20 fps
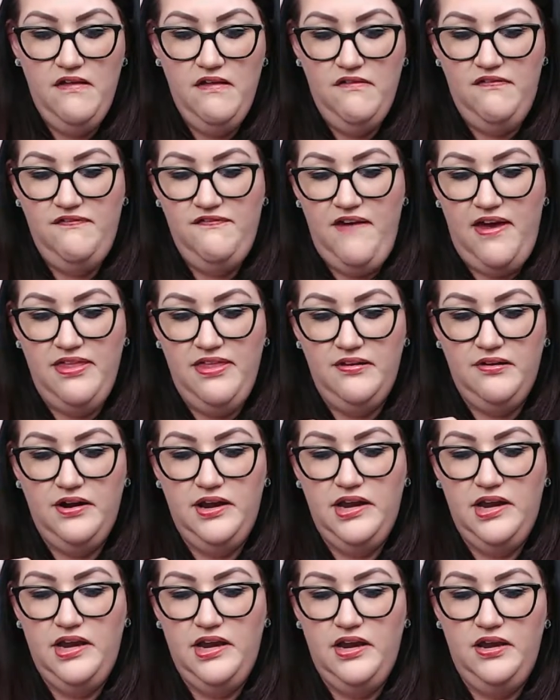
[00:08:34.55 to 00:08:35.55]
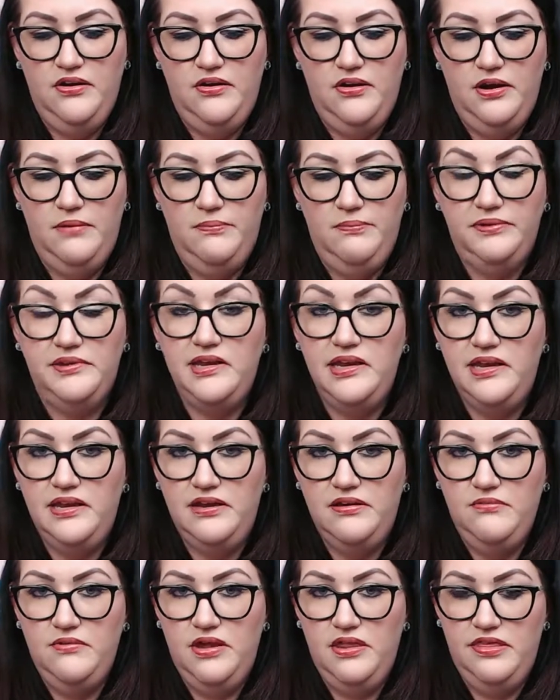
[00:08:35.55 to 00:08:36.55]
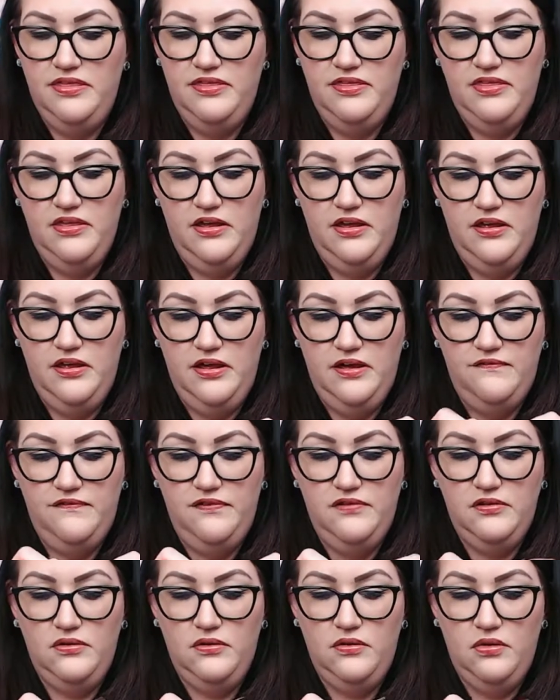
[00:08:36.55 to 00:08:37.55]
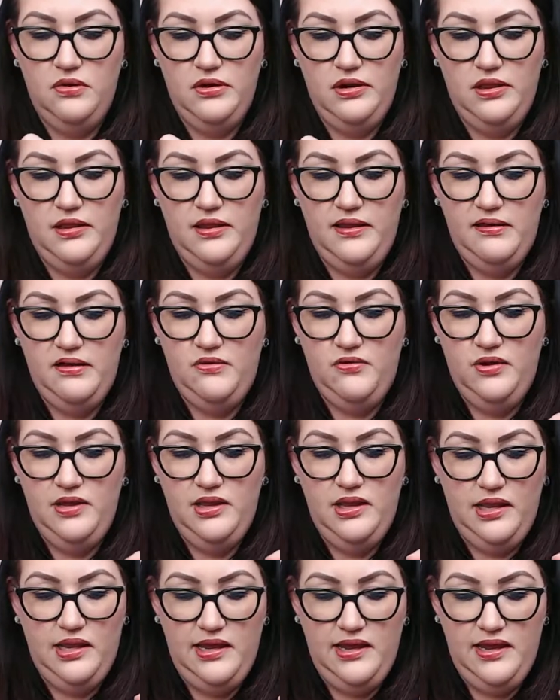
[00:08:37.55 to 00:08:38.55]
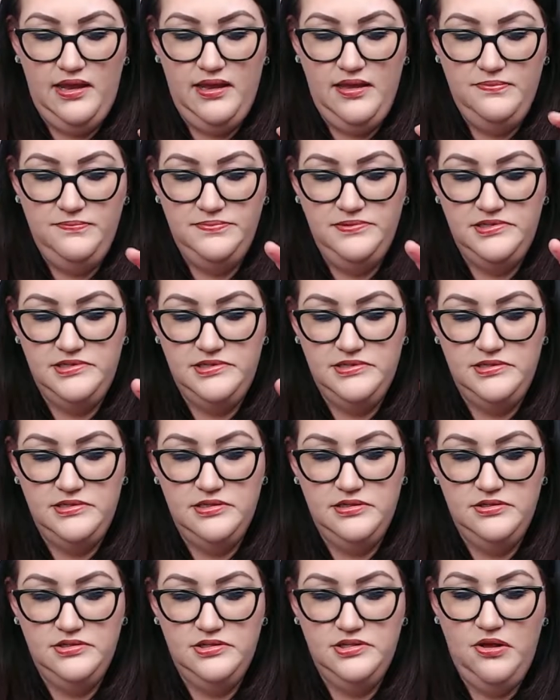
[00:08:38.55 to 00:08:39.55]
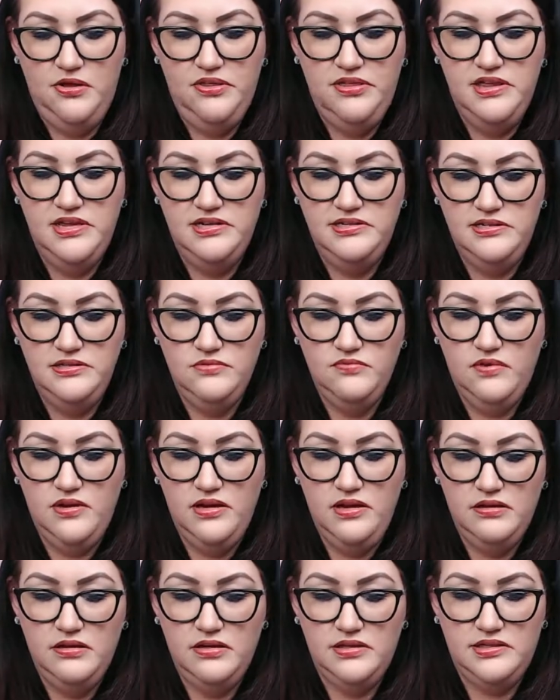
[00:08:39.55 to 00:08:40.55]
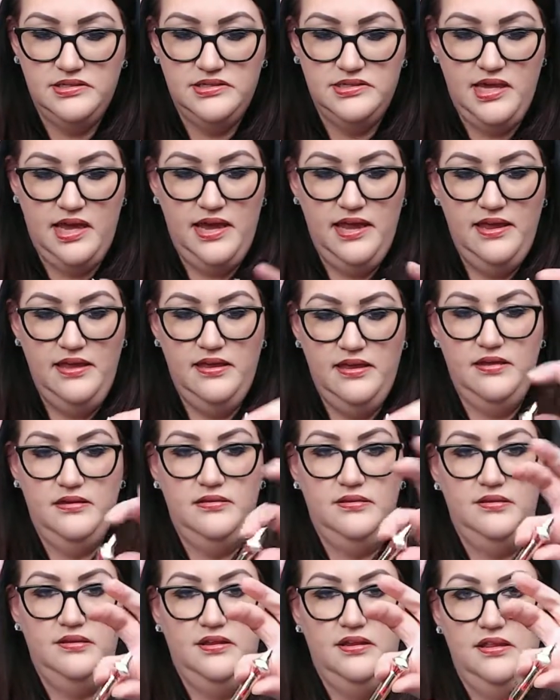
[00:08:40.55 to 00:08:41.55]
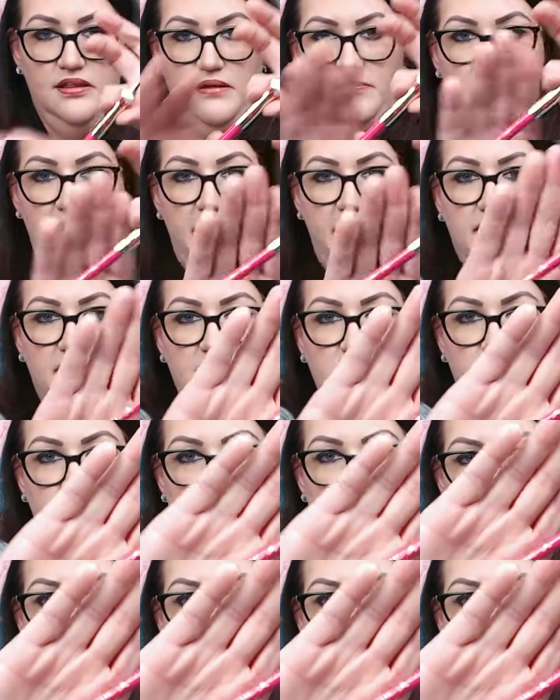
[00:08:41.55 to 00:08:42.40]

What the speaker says: feathering or bleeding with the velour liquid lips. So this is what it looks like in the packaging.